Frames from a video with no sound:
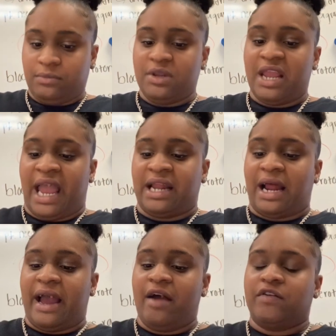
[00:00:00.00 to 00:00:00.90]
And I
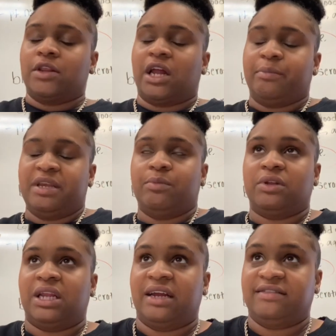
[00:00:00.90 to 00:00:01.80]
have a lot of people
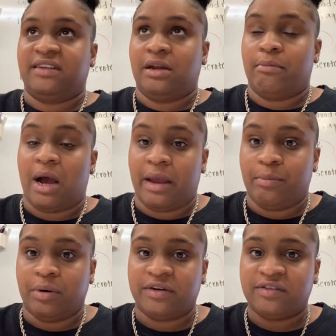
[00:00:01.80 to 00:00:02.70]
that I send my
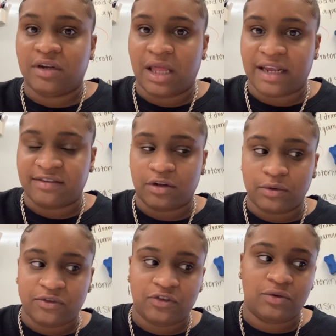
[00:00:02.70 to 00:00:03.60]
personalized
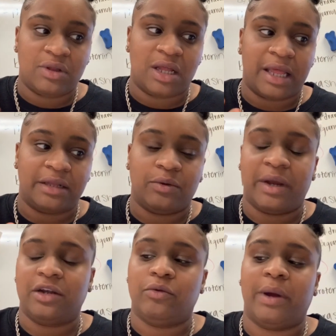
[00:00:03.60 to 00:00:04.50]
notes to that like the way I
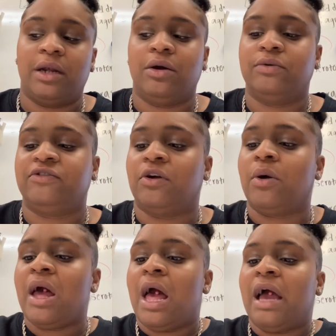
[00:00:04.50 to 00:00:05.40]
do my notes. So
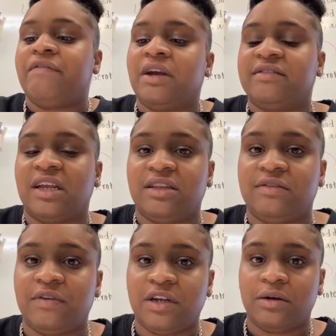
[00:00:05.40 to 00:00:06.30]
if you guys like this
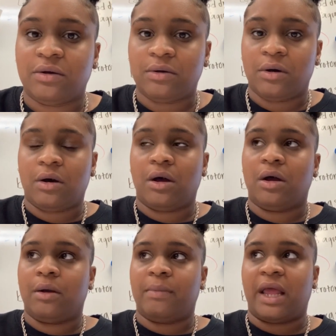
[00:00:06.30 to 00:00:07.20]
video,
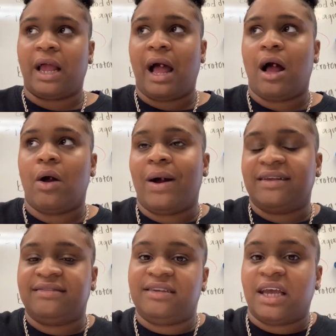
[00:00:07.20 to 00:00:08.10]
like how I
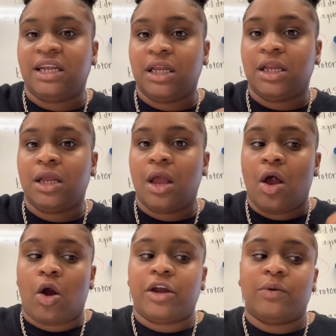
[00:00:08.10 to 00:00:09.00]
study,
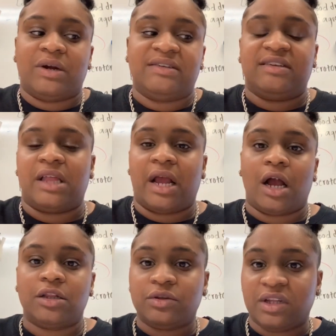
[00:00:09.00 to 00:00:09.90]
or you want to see like
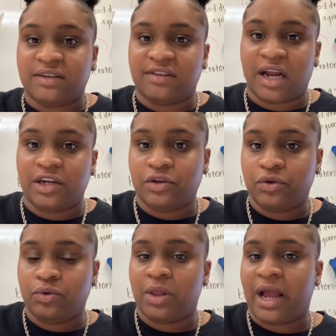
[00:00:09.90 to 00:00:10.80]
other things that I
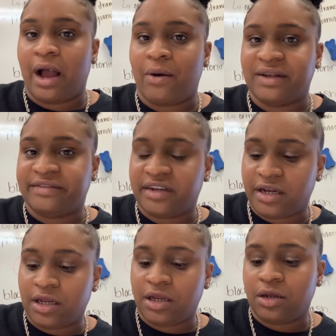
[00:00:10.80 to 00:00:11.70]
do, like how I
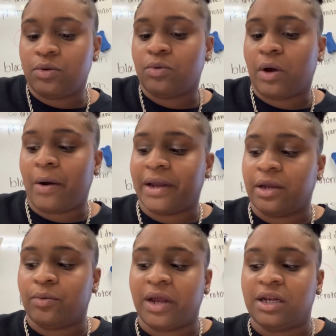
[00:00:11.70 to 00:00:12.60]
study, how I get
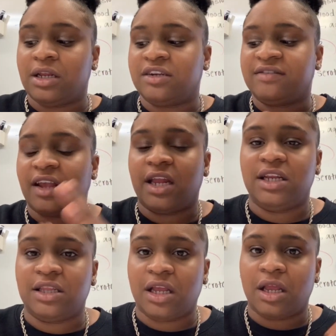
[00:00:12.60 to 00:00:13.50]
ready, just
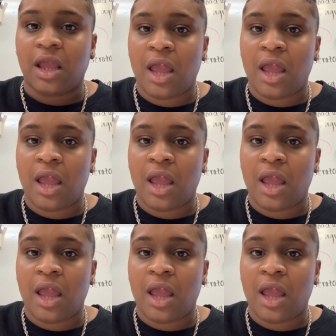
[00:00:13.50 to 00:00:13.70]
anything,